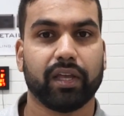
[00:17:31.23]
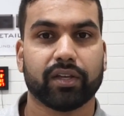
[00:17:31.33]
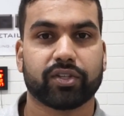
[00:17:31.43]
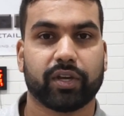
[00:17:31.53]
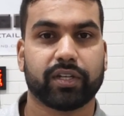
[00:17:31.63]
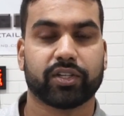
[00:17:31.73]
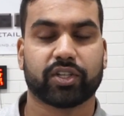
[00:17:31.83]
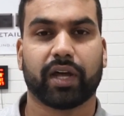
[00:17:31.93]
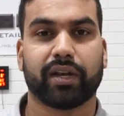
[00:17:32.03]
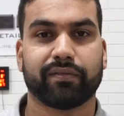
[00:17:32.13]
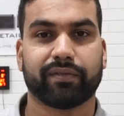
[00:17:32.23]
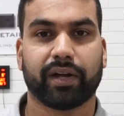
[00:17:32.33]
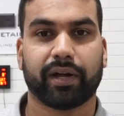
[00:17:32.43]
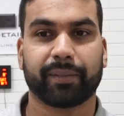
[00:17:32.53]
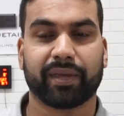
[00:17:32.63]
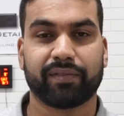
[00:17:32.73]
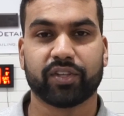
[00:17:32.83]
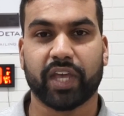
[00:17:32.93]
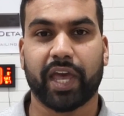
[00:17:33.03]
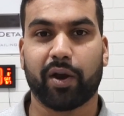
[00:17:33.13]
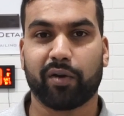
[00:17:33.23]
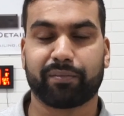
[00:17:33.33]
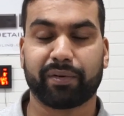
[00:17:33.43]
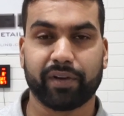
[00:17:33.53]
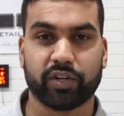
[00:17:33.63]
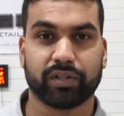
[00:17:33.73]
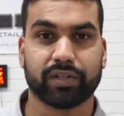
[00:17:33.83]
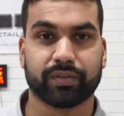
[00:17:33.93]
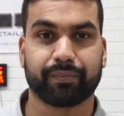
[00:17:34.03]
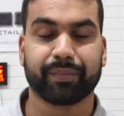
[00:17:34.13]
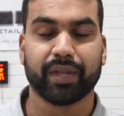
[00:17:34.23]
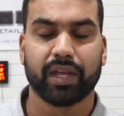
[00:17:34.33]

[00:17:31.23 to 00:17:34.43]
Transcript: So it does kind of give this air of professionalism.